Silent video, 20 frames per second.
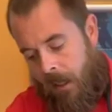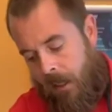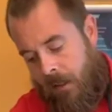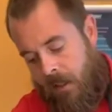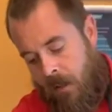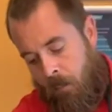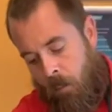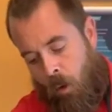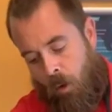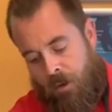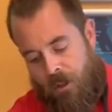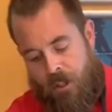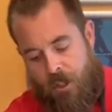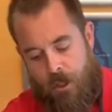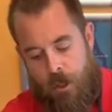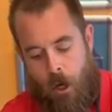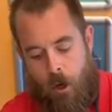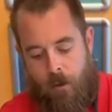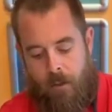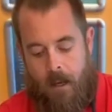It's important to
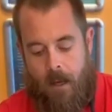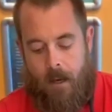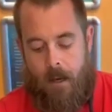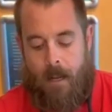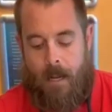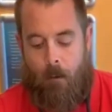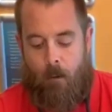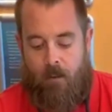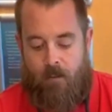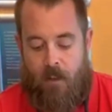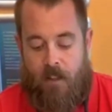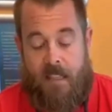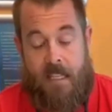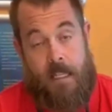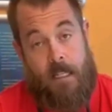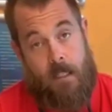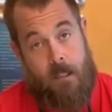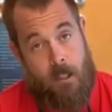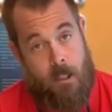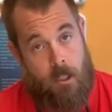know that, however,
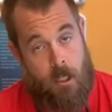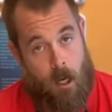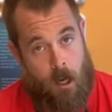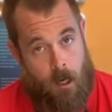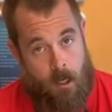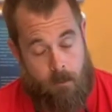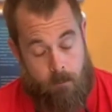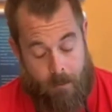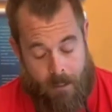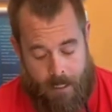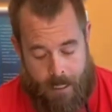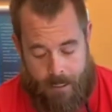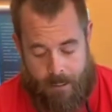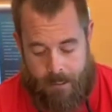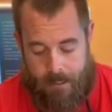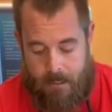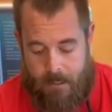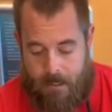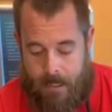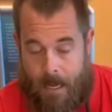the inside
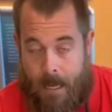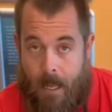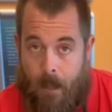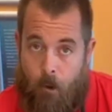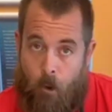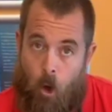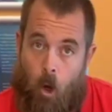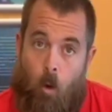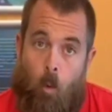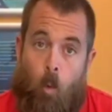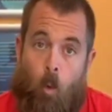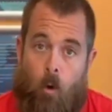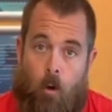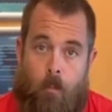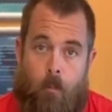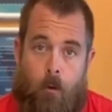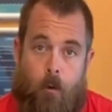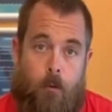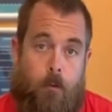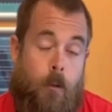mechanics, they are not
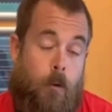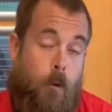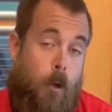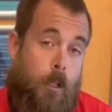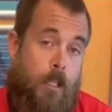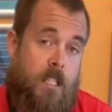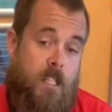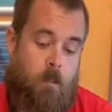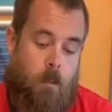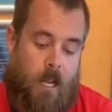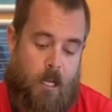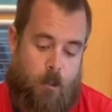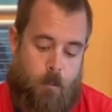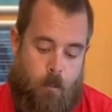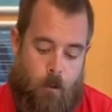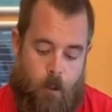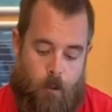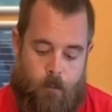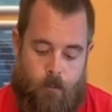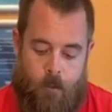waterproof, they're only splash
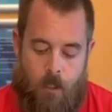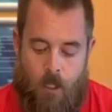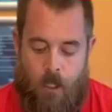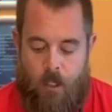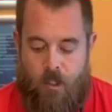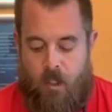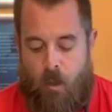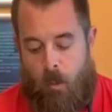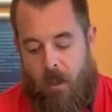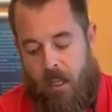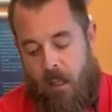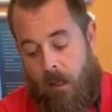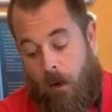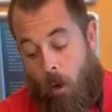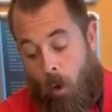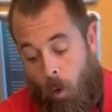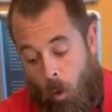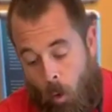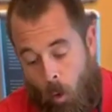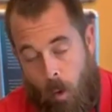proof. So we
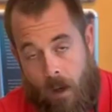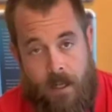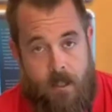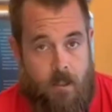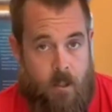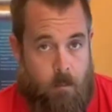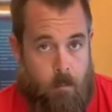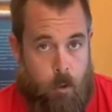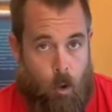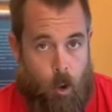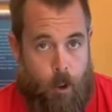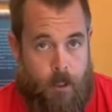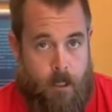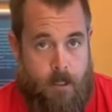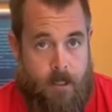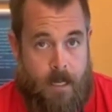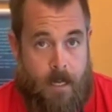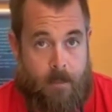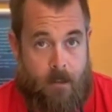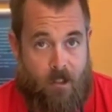always deploy
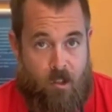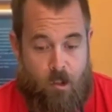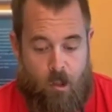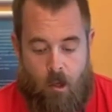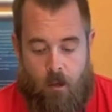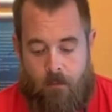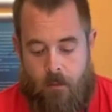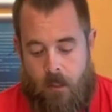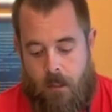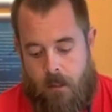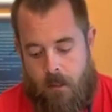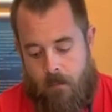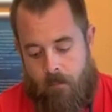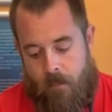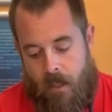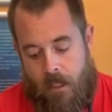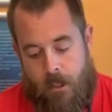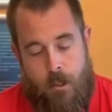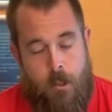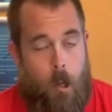this at the surface.
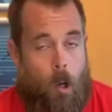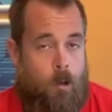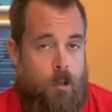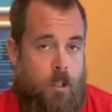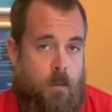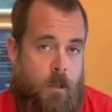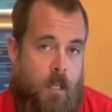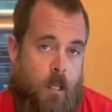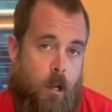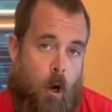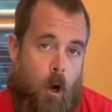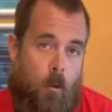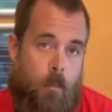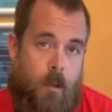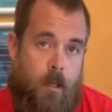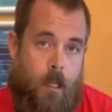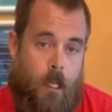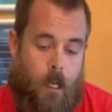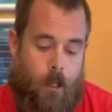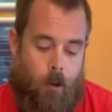It's not to be
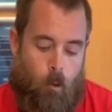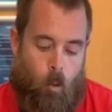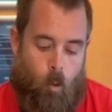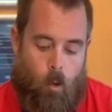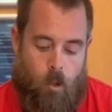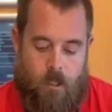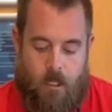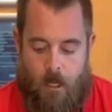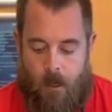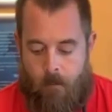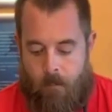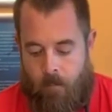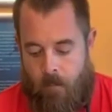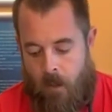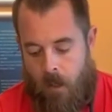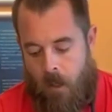opened underwater.